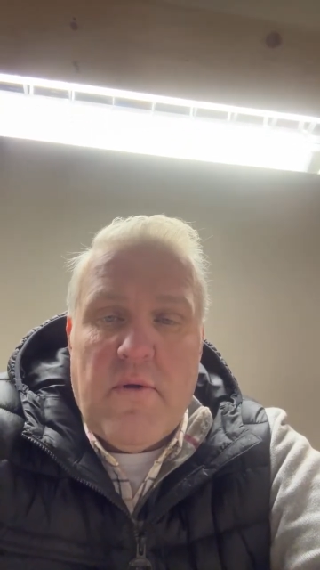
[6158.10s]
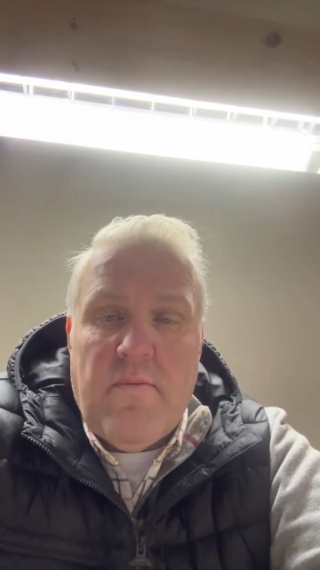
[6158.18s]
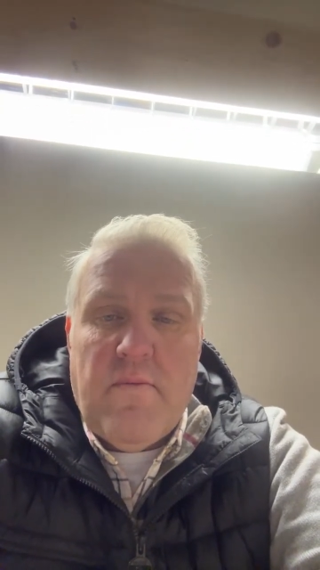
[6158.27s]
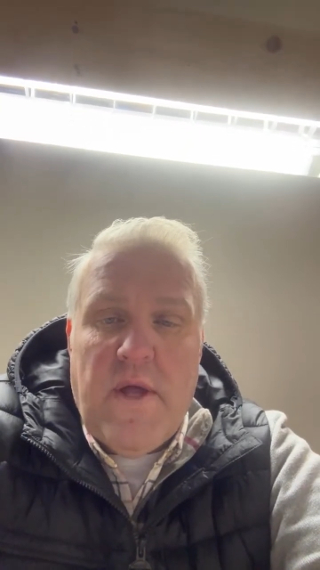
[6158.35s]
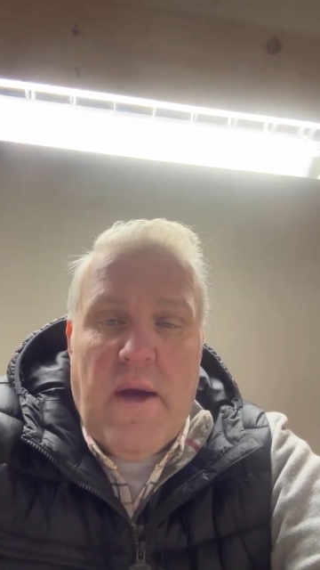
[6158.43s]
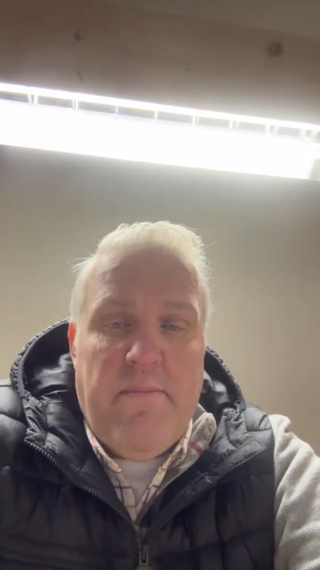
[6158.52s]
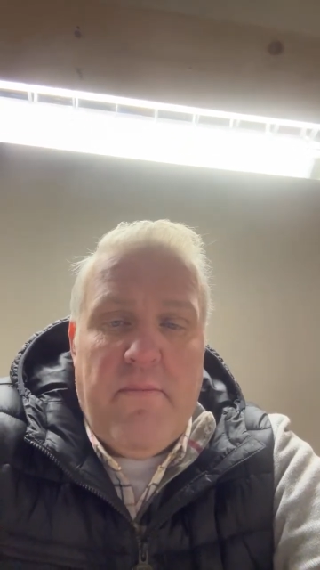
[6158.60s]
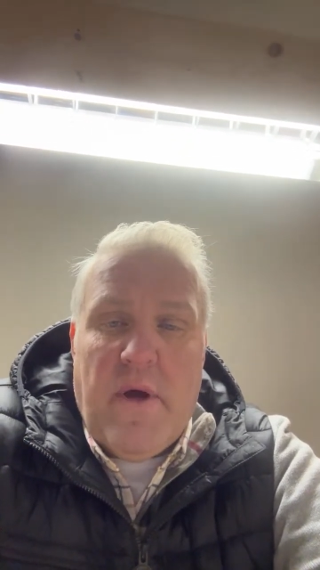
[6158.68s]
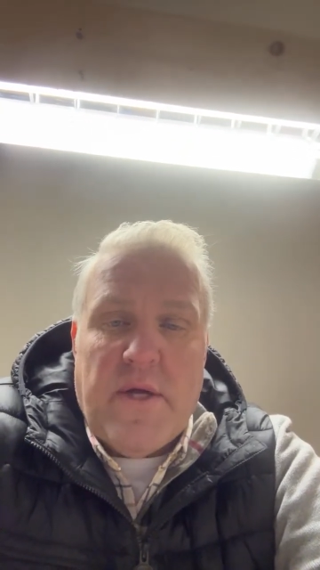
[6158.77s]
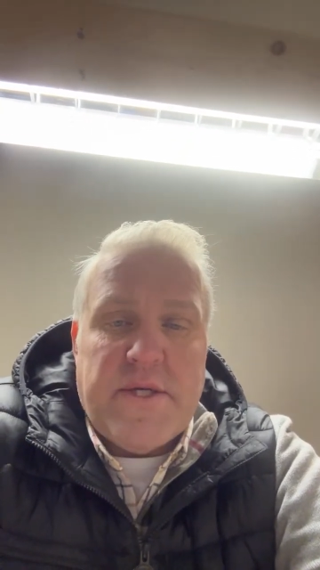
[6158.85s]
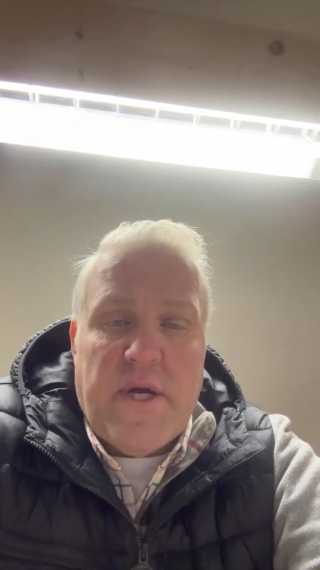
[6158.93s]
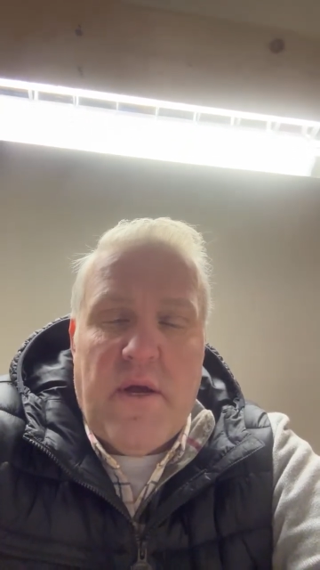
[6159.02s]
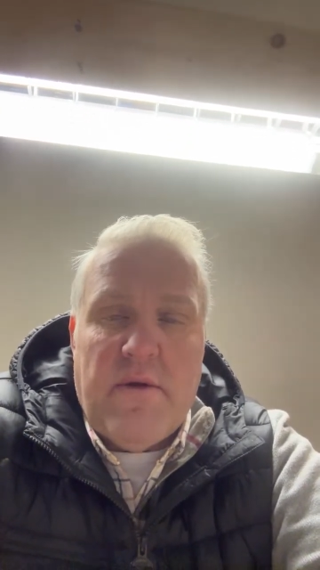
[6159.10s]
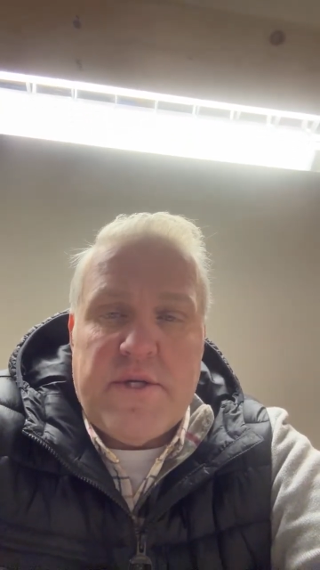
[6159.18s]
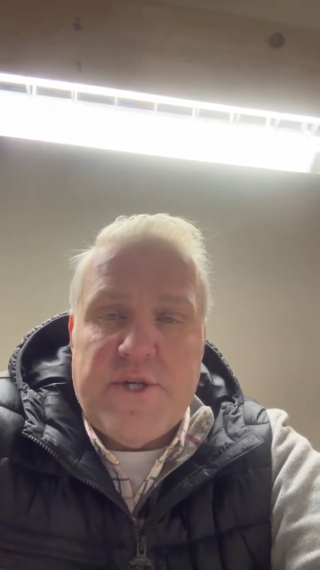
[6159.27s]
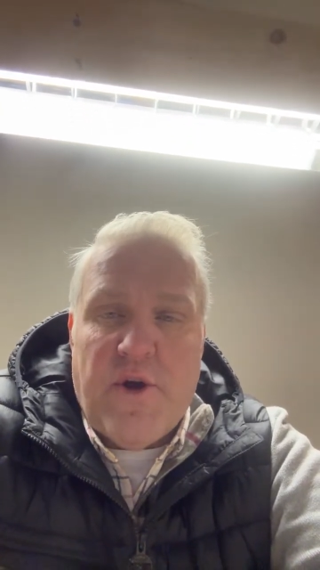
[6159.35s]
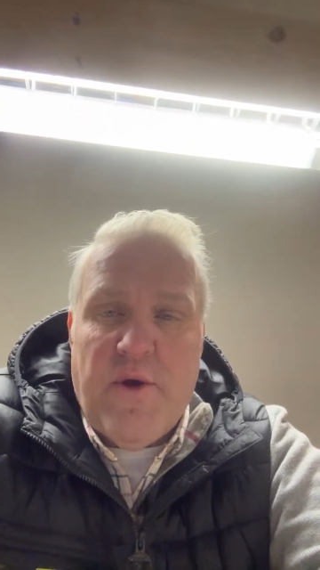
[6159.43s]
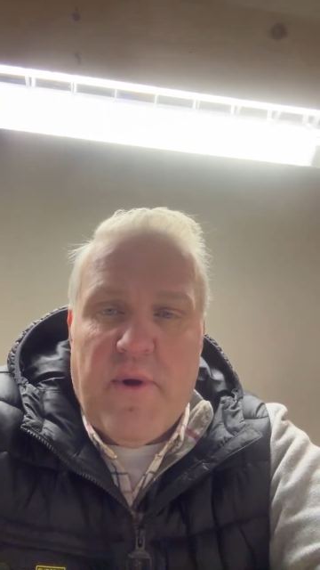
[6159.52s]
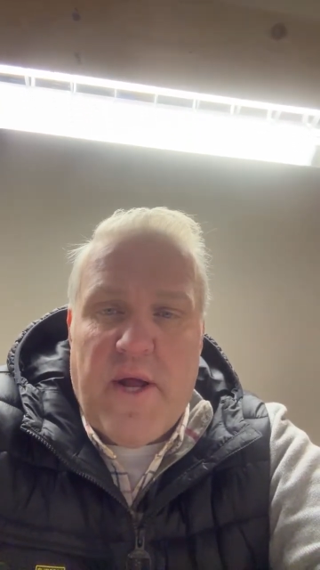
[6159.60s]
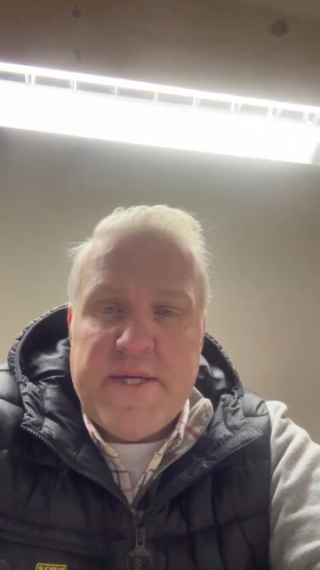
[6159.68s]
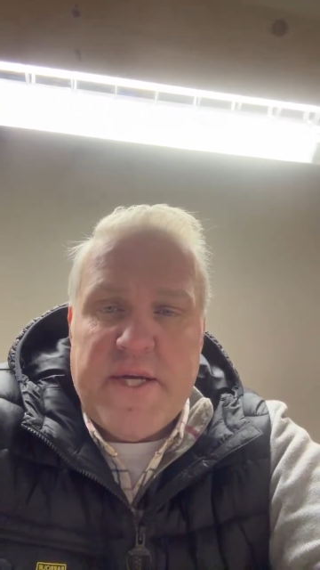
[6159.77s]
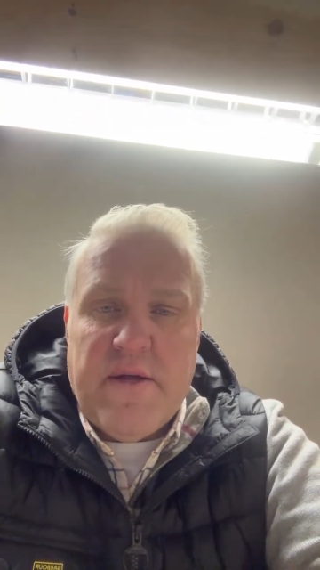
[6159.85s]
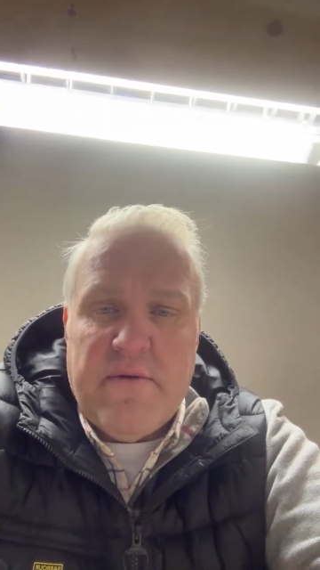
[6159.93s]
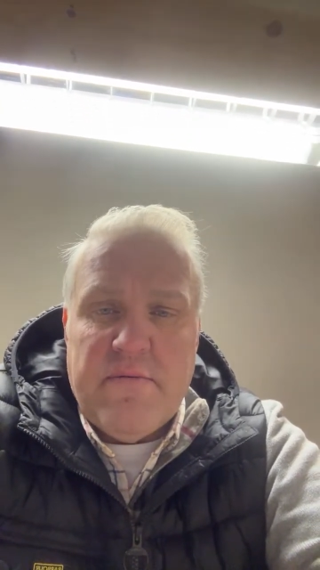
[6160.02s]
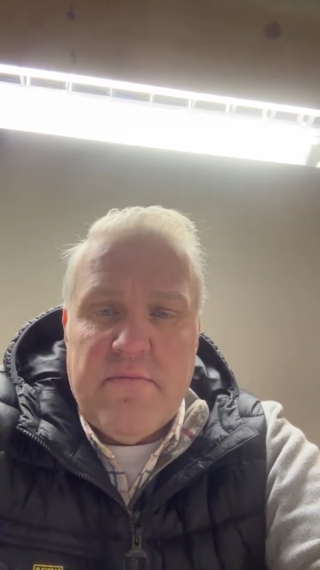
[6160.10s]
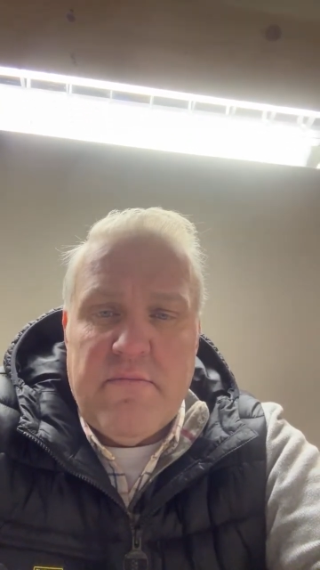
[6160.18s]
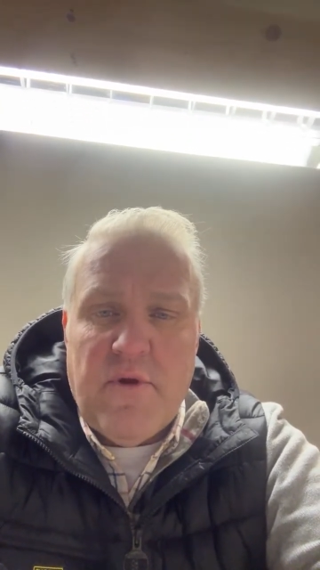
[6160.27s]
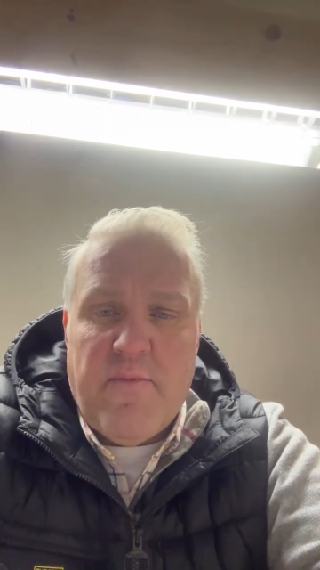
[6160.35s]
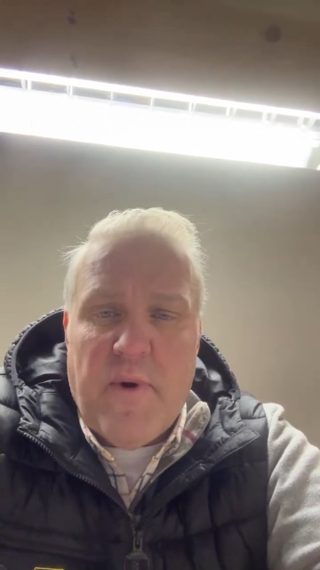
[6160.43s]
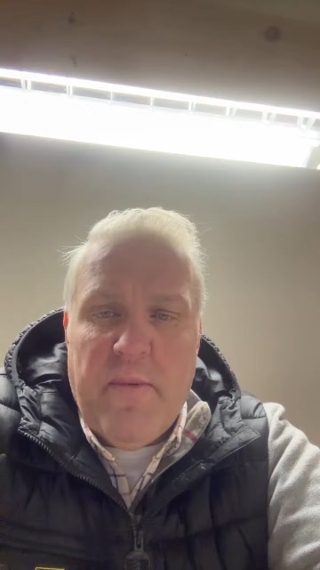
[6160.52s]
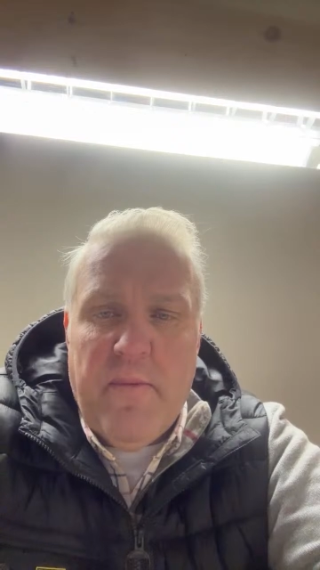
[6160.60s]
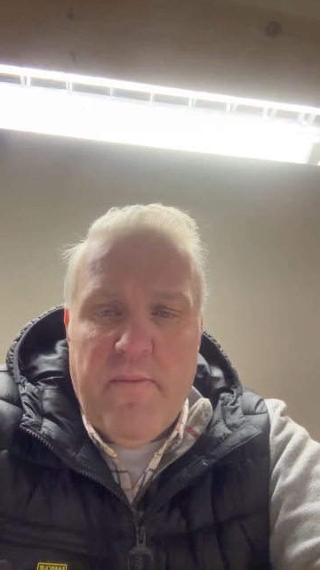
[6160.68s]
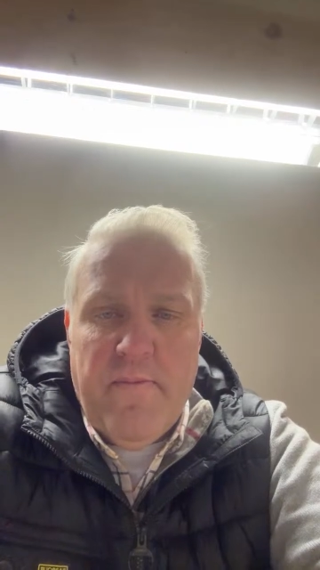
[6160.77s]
Yep, I'll show you what I sell. No problem.